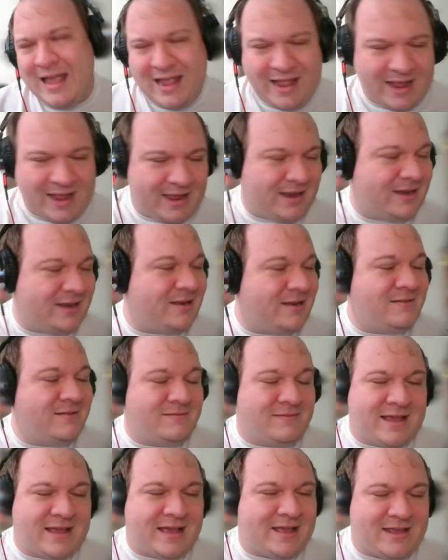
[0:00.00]
And
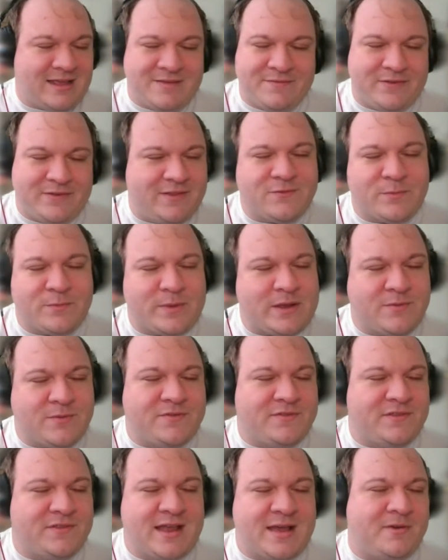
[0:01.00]
yeah, even this
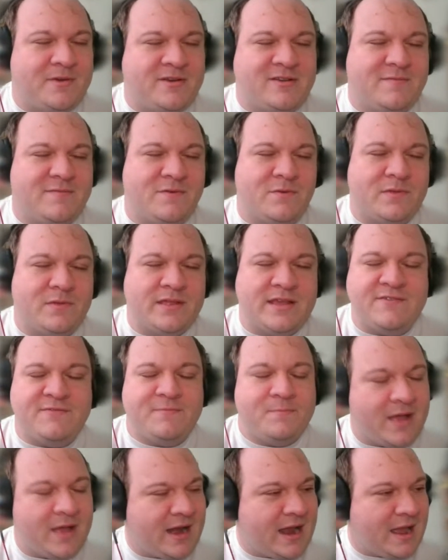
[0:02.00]
week wasn't that much of a
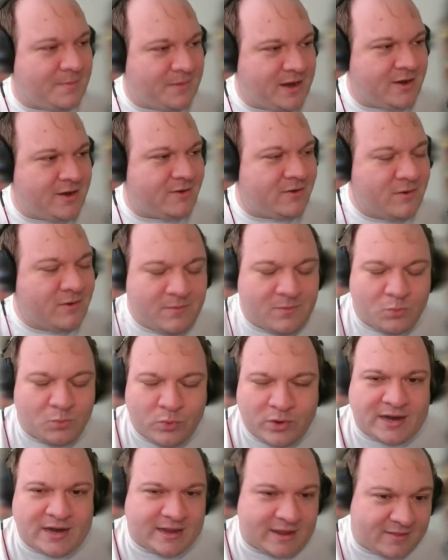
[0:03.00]
relief, but I'm here.
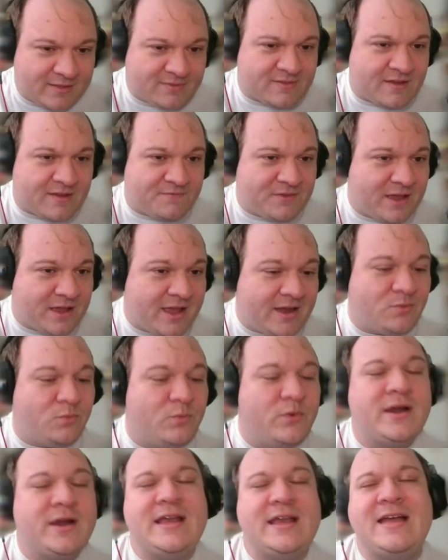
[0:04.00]
We're going to get stuff
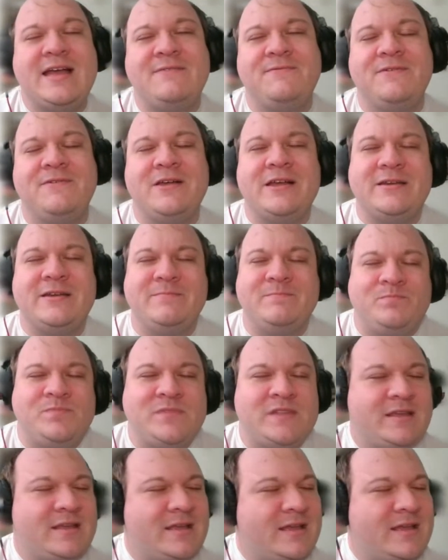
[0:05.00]
done. We're going to have fun.